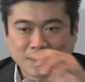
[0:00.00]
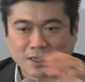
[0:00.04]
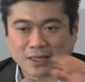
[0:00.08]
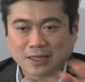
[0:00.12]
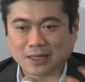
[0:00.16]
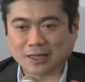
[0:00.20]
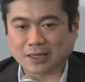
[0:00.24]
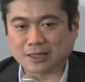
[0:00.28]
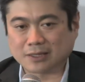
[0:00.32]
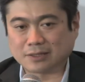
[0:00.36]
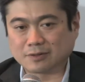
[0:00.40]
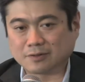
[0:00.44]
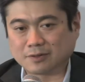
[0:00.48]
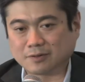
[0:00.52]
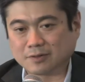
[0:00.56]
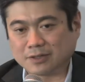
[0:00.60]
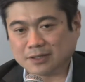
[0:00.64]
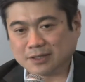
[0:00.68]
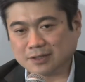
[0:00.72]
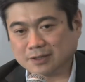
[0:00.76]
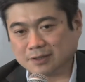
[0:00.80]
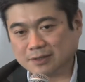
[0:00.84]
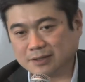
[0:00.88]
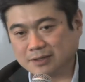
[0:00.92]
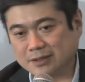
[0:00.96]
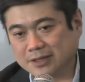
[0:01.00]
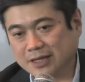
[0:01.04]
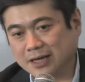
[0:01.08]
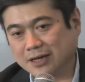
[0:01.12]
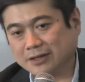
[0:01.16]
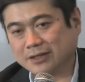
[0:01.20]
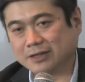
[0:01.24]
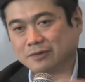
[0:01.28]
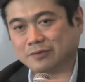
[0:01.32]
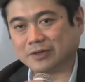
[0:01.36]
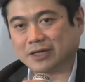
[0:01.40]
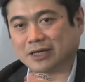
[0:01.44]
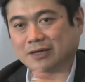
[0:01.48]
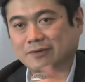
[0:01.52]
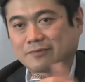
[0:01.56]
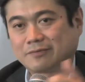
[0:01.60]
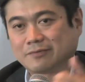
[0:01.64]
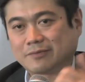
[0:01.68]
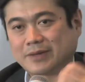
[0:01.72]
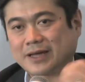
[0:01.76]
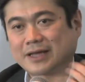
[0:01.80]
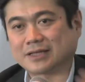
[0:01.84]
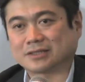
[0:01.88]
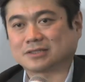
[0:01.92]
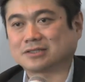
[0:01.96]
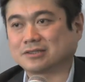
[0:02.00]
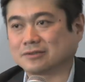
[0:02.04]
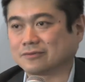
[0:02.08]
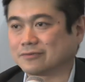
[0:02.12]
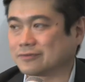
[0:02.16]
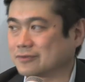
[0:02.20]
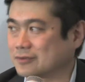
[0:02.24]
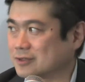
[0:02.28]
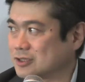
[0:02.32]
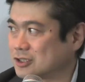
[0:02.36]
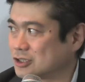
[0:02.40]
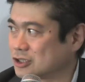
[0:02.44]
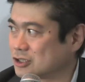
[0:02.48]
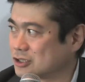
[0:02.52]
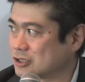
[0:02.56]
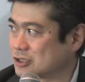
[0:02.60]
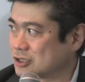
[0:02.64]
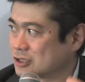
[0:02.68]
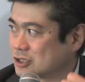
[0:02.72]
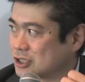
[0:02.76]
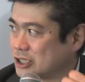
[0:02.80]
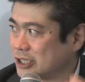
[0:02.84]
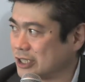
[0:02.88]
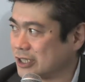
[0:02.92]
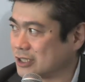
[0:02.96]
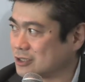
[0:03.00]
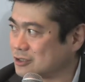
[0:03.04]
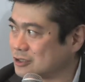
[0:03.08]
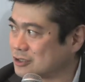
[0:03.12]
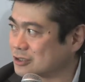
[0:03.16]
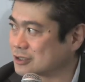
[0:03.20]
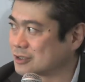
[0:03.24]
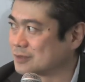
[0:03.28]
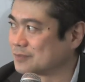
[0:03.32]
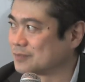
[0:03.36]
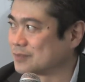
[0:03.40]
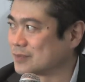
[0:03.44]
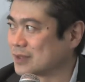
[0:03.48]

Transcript: And now that we have massive change,